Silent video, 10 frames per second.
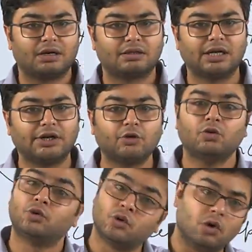that you
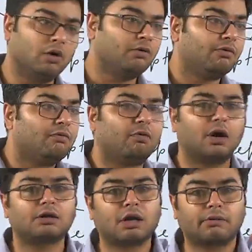know
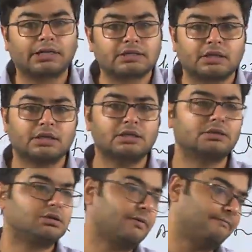what the question is
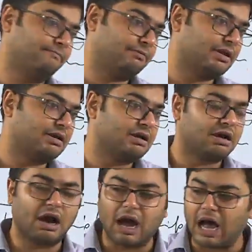
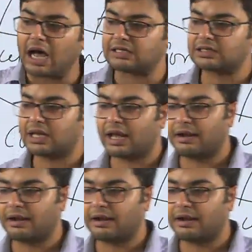asking.